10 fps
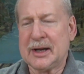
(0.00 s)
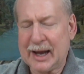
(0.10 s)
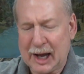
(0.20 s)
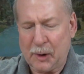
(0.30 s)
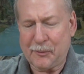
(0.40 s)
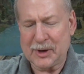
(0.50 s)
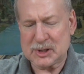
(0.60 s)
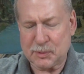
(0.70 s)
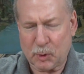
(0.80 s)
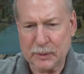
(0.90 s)
how
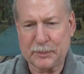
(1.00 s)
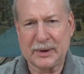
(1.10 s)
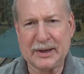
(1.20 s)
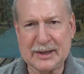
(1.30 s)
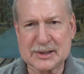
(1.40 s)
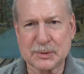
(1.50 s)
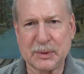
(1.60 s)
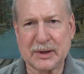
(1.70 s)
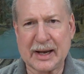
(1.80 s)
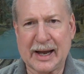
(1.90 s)
much more peace
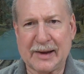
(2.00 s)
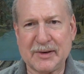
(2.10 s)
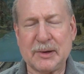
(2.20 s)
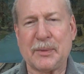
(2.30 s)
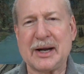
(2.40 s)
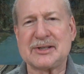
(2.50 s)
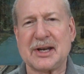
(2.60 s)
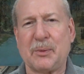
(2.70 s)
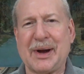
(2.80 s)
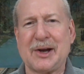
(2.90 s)
we'd have. And you might
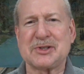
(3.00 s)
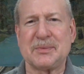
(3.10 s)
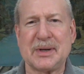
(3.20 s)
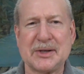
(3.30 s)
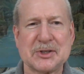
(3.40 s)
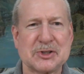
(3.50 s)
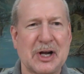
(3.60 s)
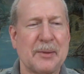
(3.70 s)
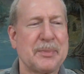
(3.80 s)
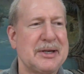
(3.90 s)
say, well, sometimes there's
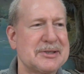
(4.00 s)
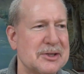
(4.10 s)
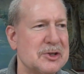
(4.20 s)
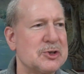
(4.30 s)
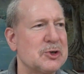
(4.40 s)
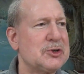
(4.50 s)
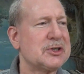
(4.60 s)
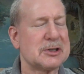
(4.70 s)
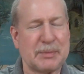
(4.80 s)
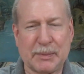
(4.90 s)
not peace in the church
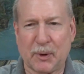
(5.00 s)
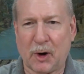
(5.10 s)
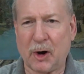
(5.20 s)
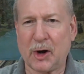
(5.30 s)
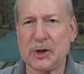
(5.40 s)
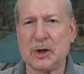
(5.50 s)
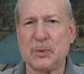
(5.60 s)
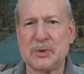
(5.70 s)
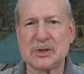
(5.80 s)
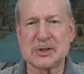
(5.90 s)
because people
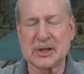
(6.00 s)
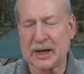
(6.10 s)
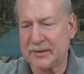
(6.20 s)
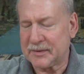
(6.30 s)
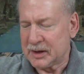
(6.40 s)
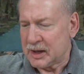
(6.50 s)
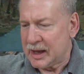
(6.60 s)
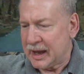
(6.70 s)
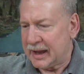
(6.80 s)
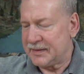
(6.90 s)
argue and
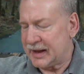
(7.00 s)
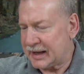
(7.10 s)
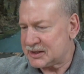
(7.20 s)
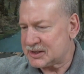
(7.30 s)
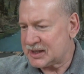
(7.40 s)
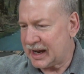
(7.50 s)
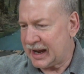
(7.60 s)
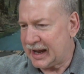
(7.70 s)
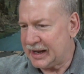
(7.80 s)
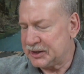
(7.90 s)
stuff, and that's
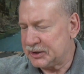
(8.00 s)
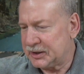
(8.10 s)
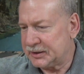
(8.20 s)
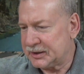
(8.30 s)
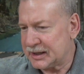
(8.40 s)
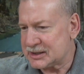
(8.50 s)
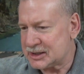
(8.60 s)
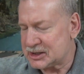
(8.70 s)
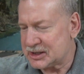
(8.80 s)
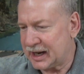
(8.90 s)
sad, and, and thus
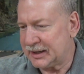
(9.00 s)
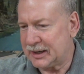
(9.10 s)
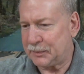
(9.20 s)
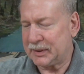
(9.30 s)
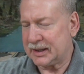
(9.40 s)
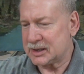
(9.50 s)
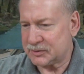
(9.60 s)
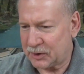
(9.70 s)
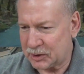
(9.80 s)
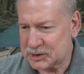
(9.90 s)
it's standing up against
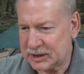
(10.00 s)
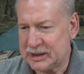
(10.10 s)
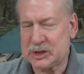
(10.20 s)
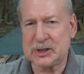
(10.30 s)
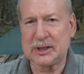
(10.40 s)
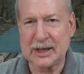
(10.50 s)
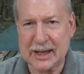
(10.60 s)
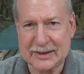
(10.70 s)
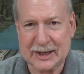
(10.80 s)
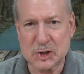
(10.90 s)
false teaching,
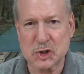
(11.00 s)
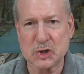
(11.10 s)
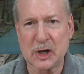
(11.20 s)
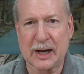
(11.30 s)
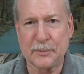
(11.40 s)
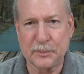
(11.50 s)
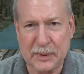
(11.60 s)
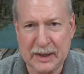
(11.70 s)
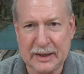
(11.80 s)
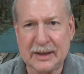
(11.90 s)
and that should not
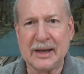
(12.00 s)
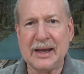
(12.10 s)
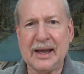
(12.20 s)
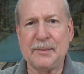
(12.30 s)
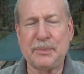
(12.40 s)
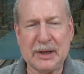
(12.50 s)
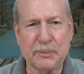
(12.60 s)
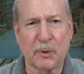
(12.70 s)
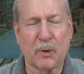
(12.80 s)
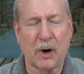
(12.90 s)
be. And
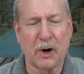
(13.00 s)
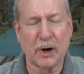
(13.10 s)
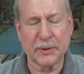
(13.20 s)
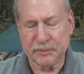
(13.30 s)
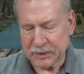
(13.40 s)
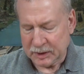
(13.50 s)
people are